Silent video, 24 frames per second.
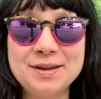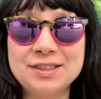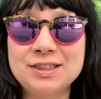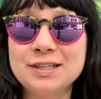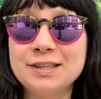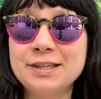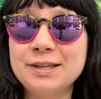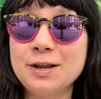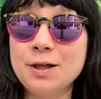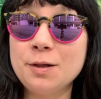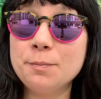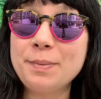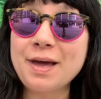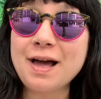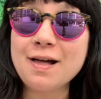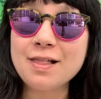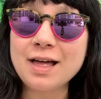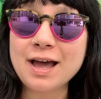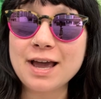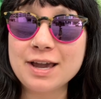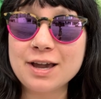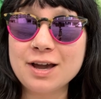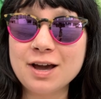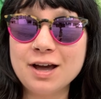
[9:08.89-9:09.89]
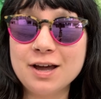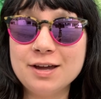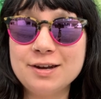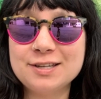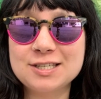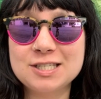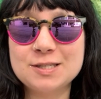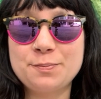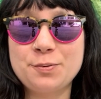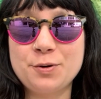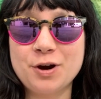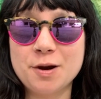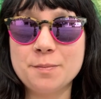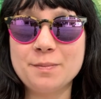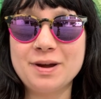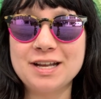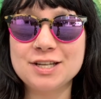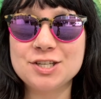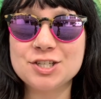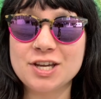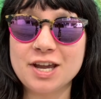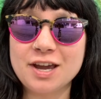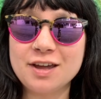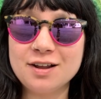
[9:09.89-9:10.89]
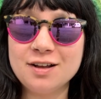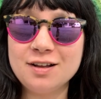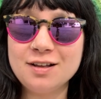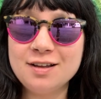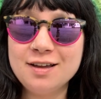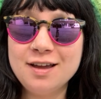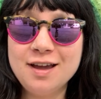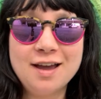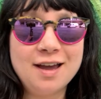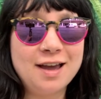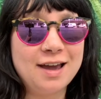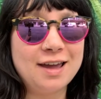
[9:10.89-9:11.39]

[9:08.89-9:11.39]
hit the little bell icon to support my channel,